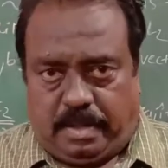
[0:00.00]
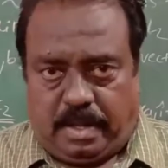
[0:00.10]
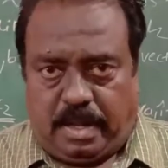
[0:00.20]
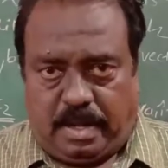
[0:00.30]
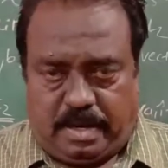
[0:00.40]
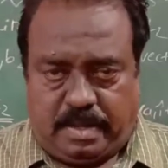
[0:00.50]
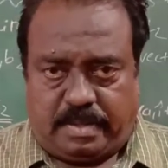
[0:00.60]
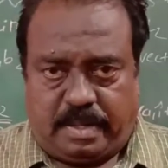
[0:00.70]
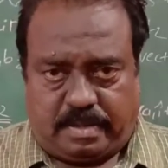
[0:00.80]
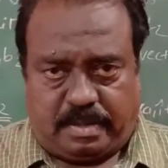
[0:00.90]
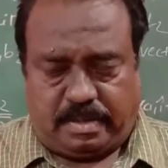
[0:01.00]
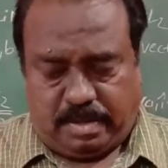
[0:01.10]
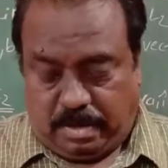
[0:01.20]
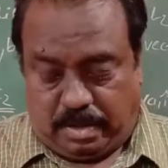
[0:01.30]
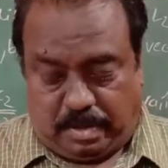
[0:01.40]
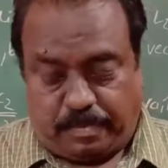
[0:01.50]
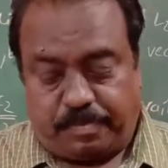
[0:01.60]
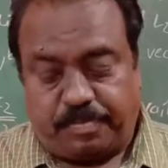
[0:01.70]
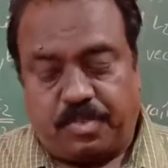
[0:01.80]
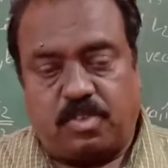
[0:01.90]
and successfully
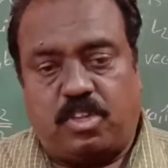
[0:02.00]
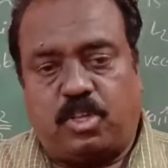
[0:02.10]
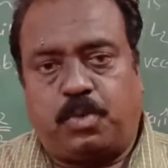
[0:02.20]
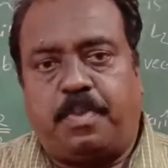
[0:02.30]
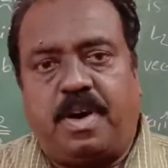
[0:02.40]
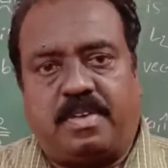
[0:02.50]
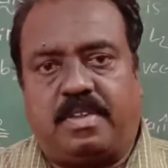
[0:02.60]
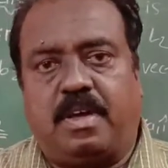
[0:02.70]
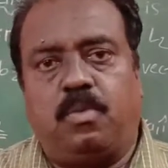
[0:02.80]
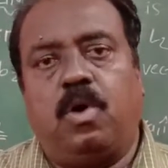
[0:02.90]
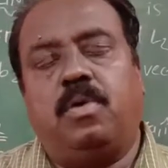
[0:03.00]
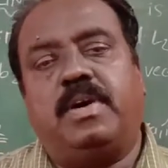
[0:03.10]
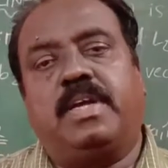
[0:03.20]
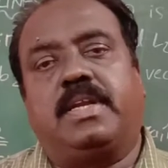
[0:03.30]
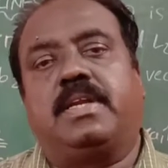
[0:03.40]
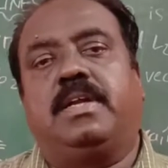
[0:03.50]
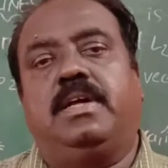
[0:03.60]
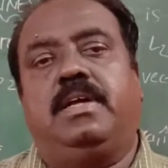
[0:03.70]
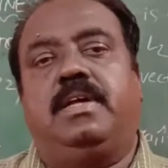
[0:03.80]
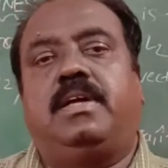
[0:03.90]
6 parts are over.
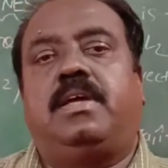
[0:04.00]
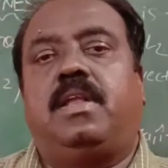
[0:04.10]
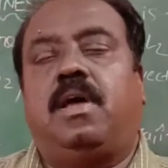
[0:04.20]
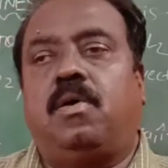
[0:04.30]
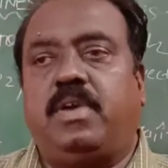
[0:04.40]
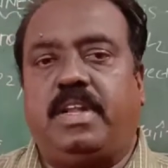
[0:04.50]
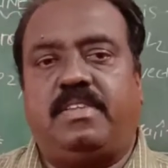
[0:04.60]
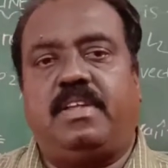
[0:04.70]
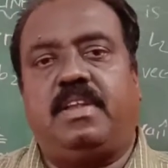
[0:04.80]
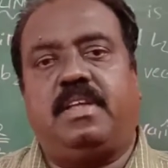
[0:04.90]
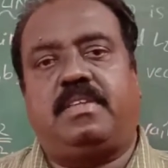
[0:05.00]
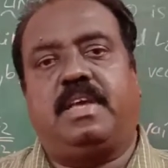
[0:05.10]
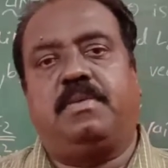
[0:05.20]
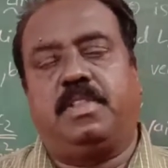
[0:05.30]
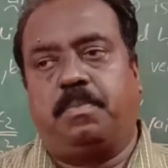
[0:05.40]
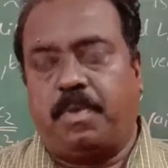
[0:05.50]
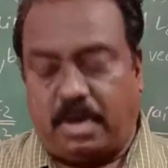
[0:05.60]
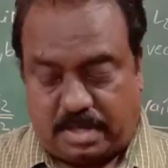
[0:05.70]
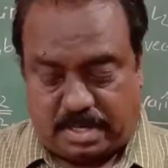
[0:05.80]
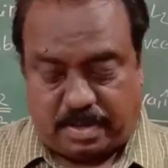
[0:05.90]
Now it is in the seventh
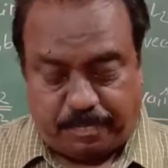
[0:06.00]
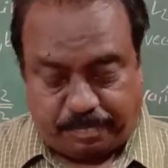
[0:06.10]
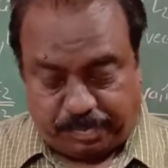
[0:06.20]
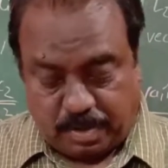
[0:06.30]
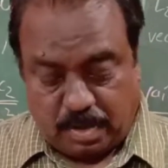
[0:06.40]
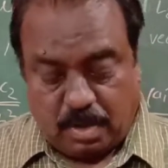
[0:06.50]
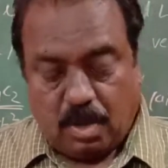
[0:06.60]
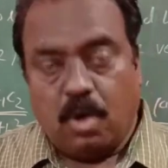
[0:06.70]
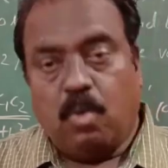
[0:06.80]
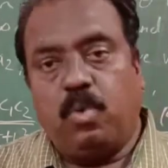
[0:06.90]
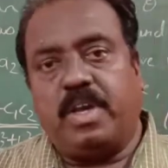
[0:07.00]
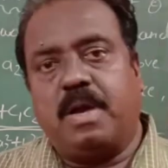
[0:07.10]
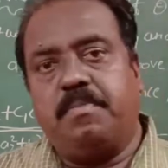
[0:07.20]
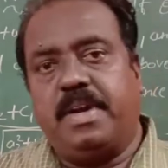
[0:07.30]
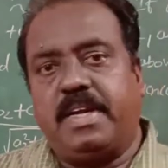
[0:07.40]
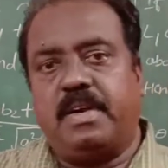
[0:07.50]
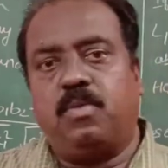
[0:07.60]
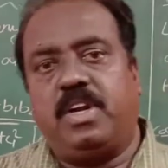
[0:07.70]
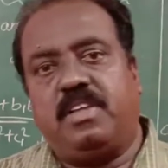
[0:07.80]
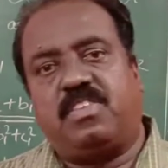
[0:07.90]
part. We
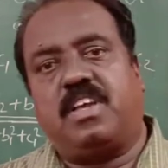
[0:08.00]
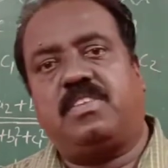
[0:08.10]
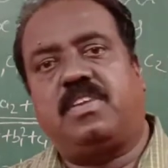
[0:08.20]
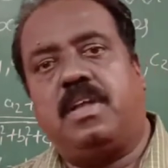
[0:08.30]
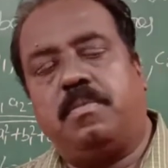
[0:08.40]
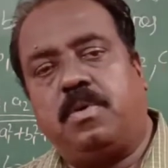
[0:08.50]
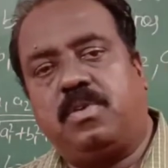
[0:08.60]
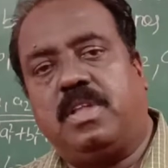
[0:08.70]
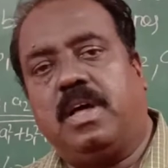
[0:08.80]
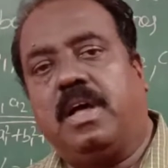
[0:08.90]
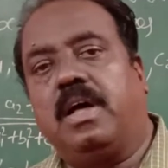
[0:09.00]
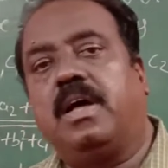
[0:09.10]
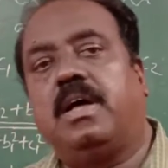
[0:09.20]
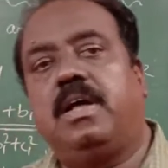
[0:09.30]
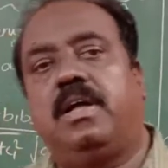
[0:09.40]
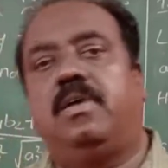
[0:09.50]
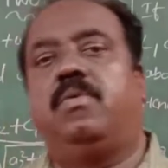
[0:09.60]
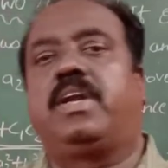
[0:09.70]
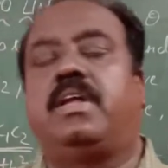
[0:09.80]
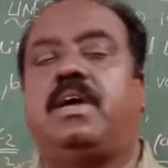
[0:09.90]
discussed about the
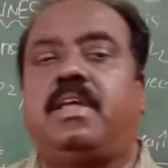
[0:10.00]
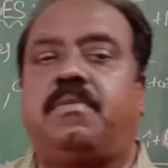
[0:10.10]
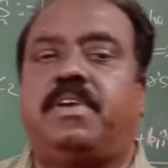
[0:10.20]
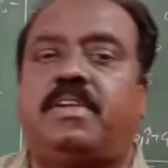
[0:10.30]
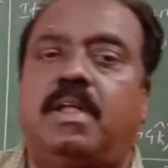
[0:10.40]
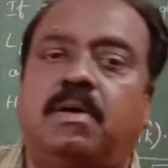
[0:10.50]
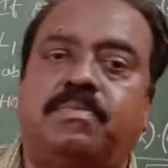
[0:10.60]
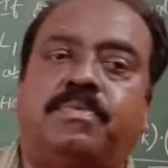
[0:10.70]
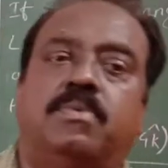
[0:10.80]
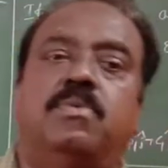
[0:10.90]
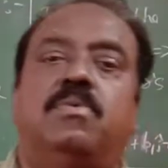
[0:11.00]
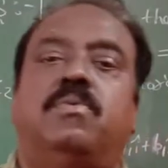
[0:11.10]
vector equation of